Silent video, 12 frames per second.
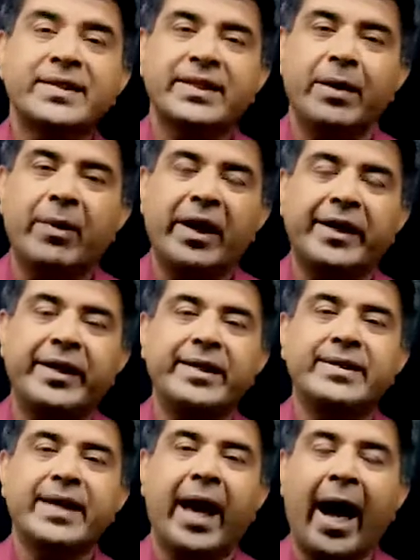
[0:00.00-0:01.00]

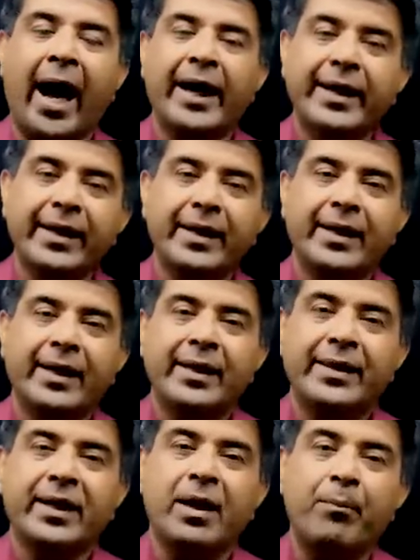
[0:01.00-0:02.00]
stabilities and
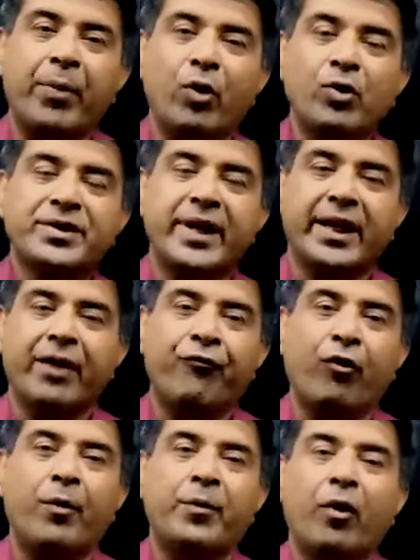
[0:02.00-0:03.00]
the compounds that are
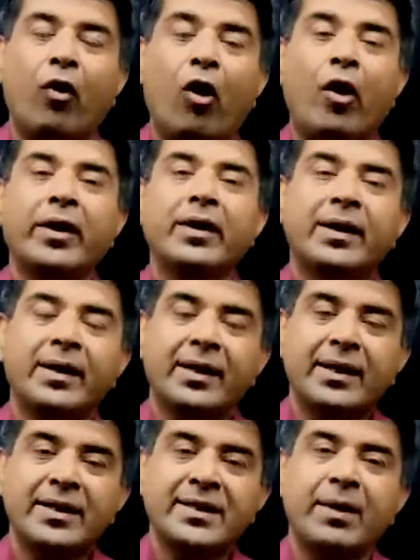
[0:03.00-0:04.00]
formed, or
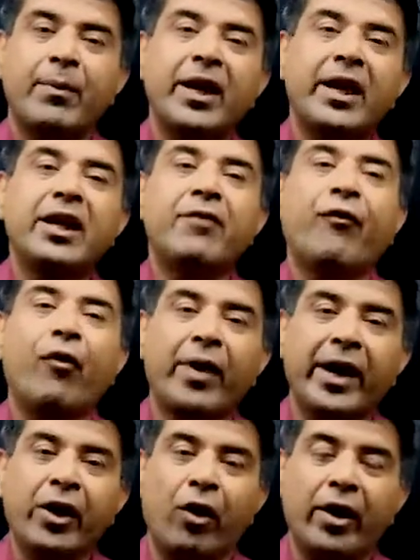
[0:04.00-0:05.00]
similarly for
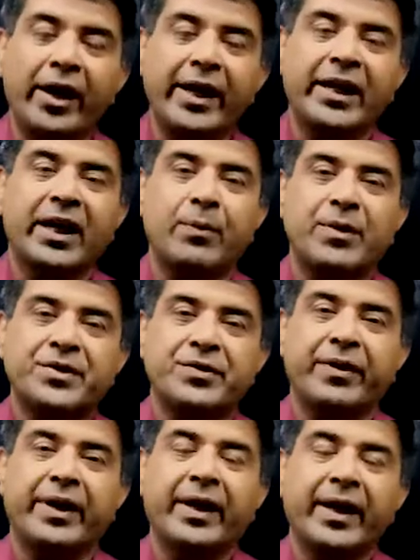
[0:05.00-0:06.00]
inorganic
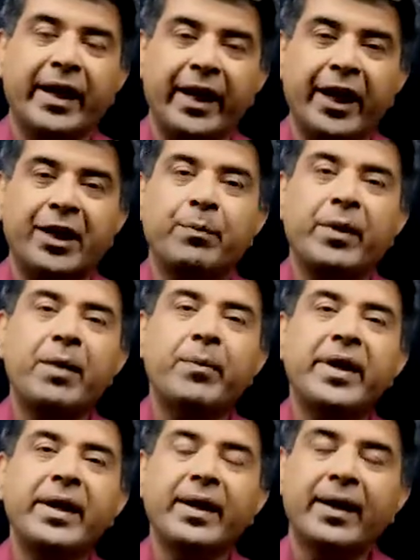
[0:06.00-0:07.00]
chemistry it may
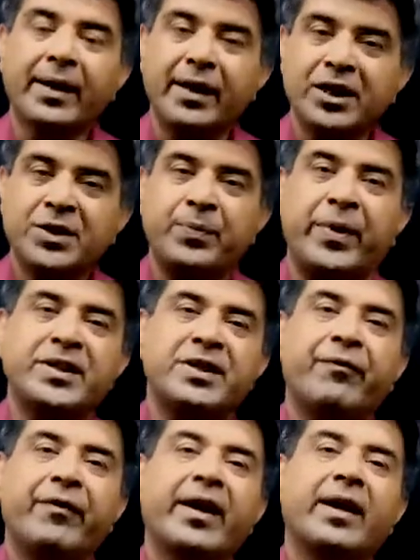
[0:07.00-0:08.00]
be
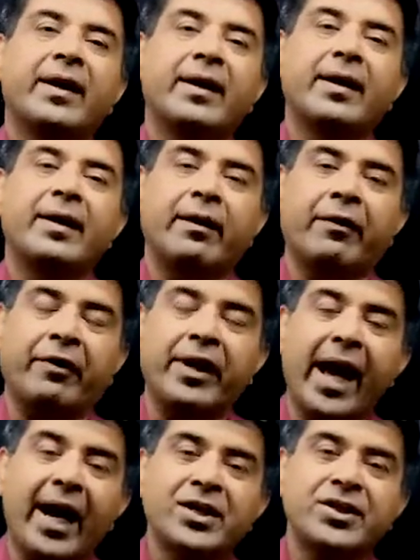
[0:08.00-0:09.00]
specific
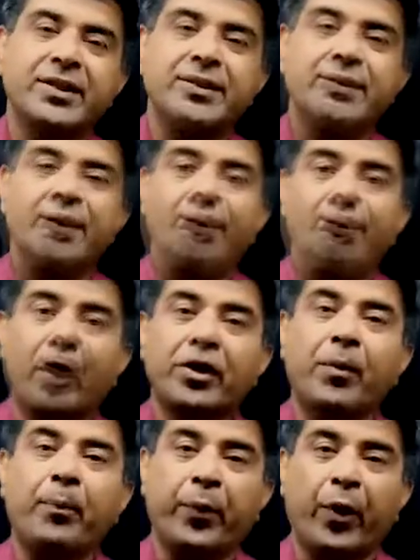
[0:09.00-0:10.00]
reactions or
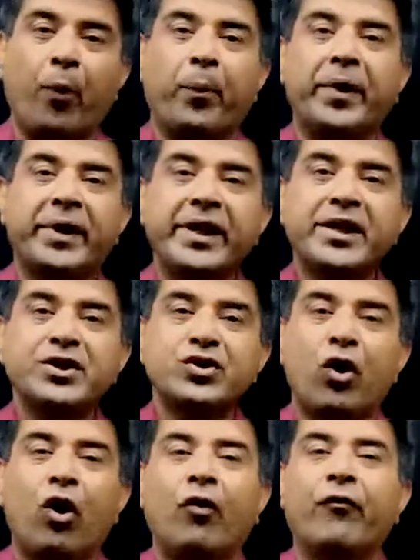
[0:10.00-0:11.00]
the properties
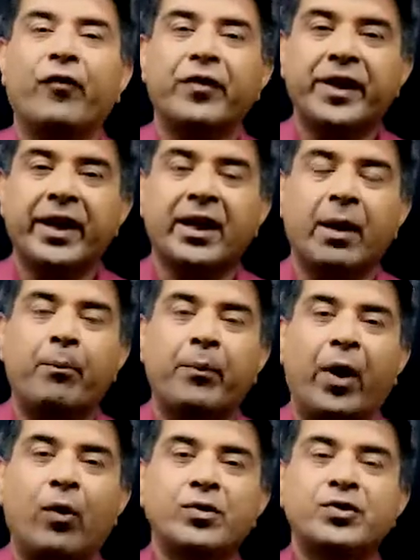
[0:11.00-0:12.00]
of the
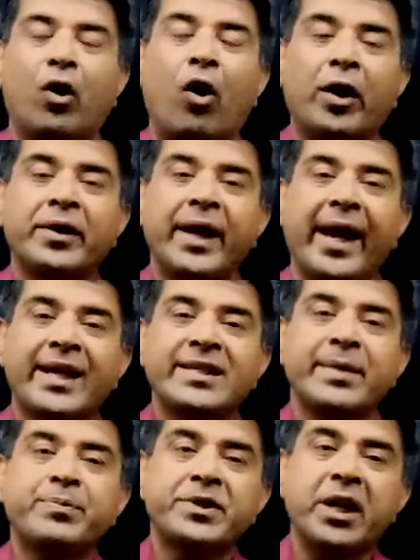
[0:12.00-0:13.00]
compounds or the
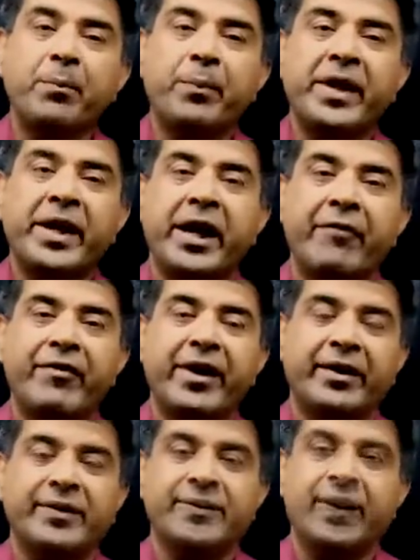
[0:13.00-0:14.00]
exceptional
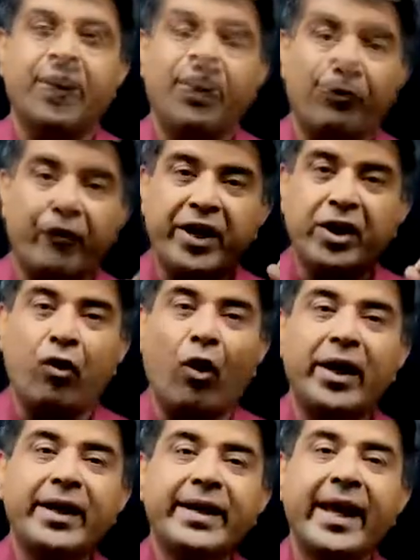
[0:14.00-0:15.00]
behaviors. We
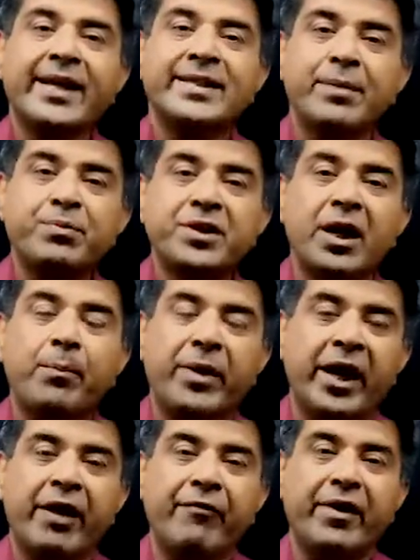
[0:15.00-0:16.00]
call it exceptional
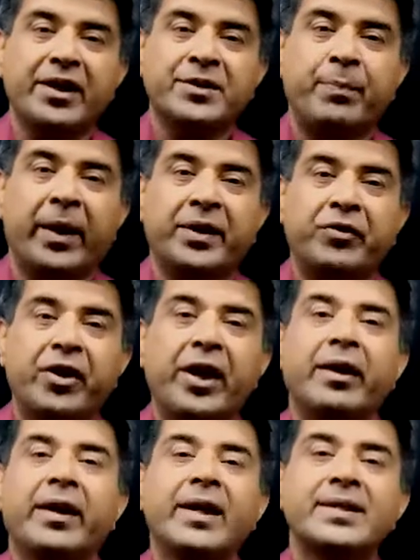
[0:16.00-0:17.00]
behaviors, but
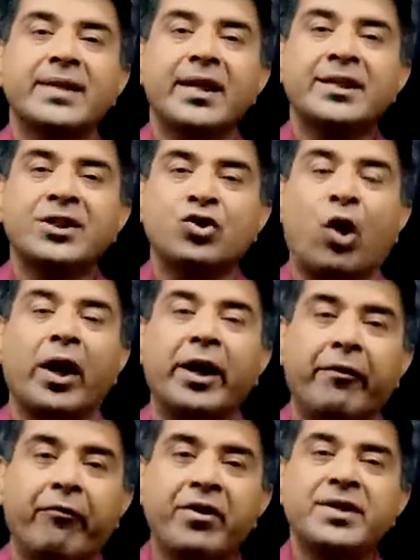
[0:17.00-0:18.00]
there is a
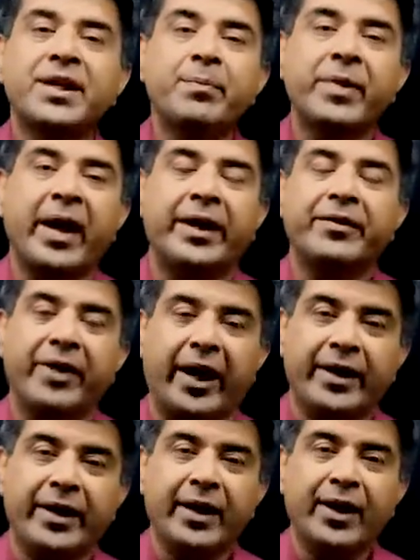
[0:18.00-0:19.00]
solid reason behind
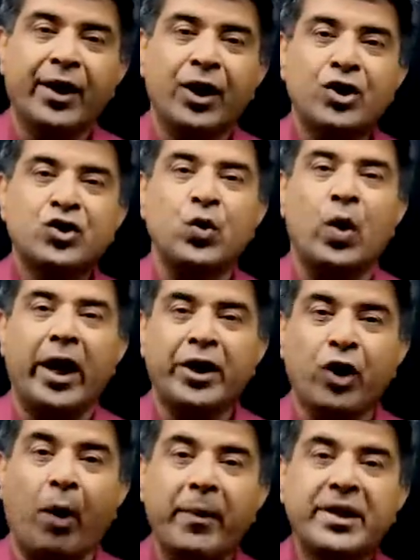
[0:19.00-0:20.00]
that. So
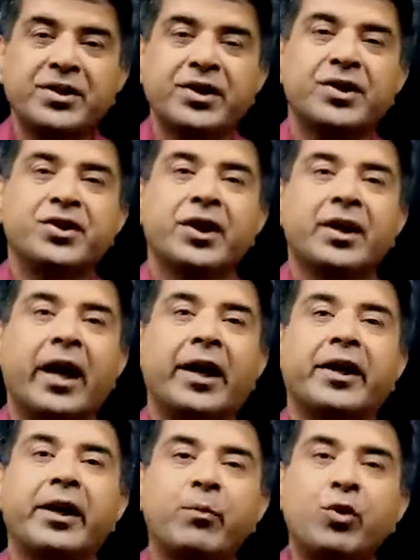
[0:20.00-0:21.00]
atomic structure
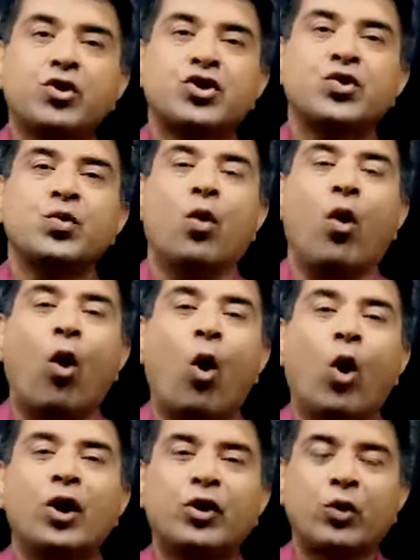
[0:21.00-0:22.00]
contributes to
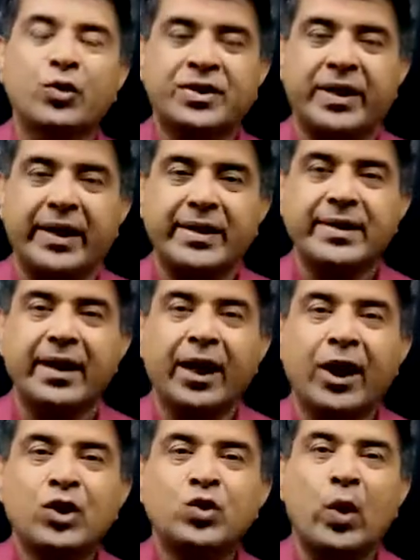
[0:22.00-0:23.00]
all those things.
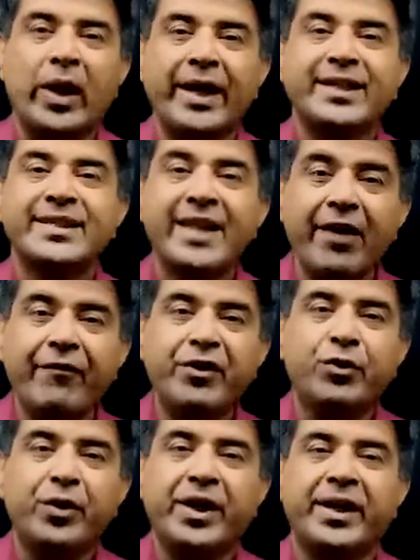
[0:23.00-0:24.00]
So let's dive
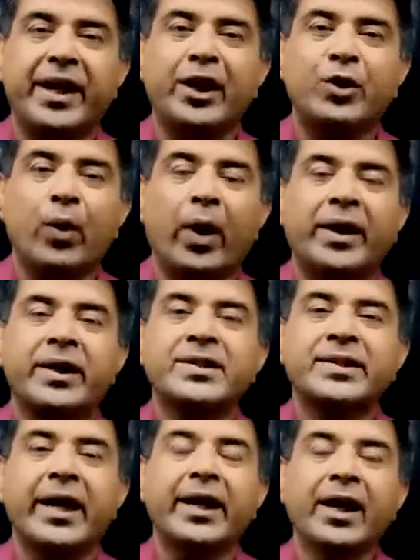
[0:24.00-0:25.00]
into detail to
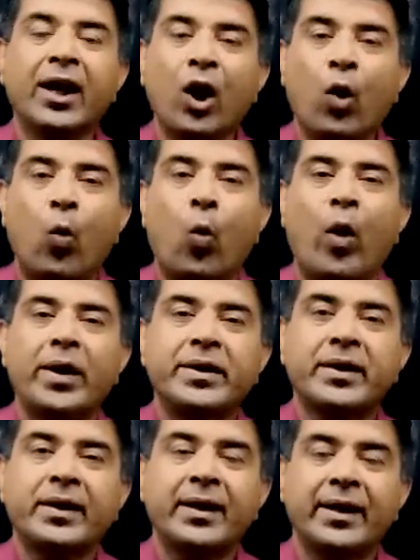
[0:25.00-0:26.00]
understand
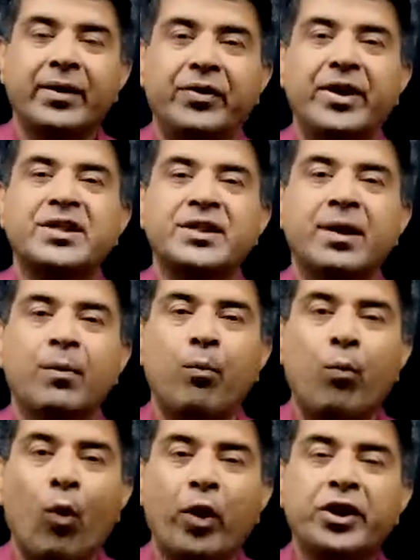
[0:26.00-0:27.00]
what this
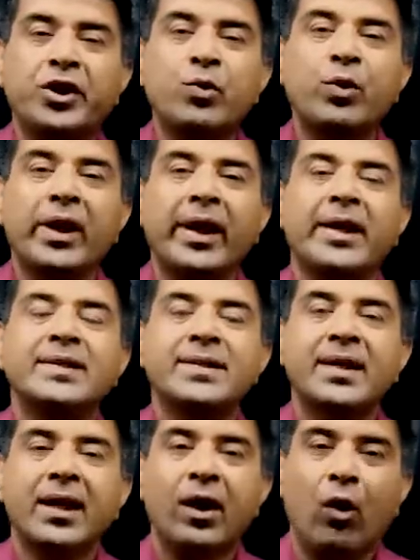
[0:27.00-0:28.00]
module is
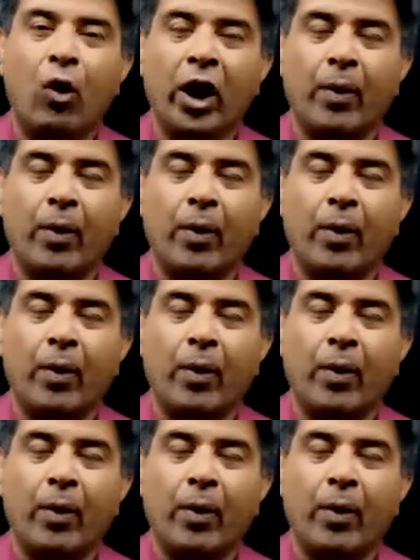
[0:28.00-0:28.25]
all